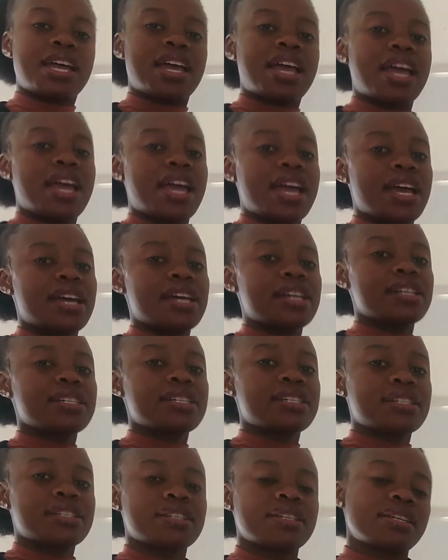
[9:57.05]
and
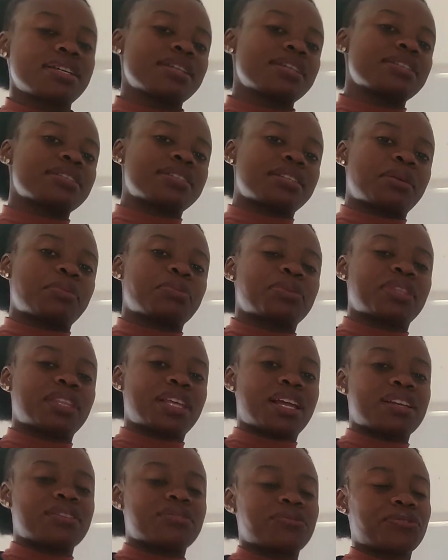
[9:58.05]

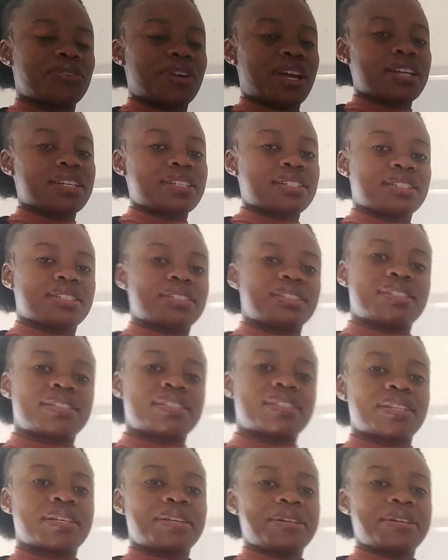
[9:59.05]
subtract fractions.